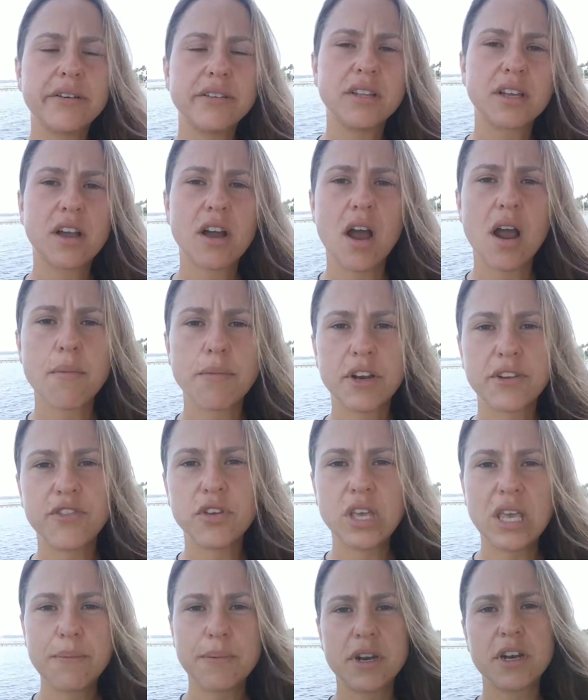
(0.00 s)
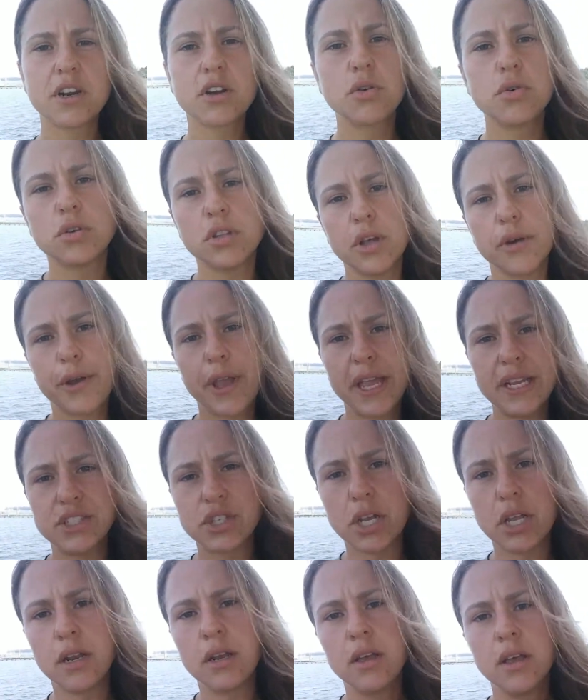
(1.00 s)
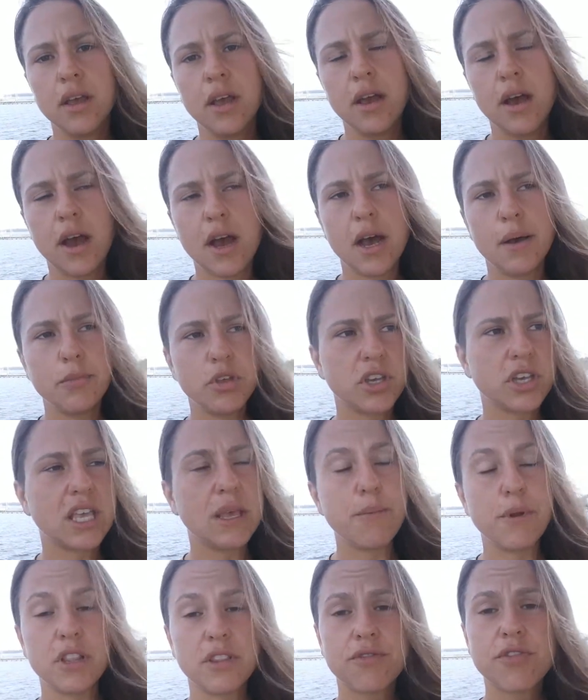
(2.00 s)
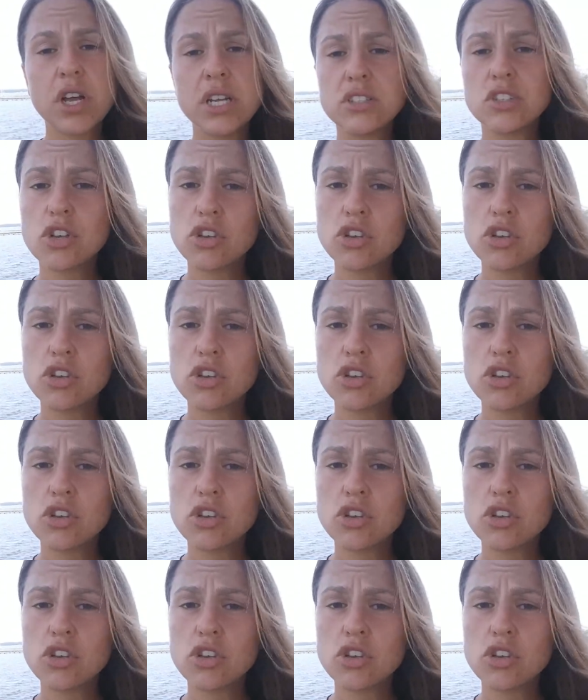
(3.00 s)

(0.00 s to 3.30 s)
in the car. But if you keep it in a cool location, um, you can keep it in the fridge.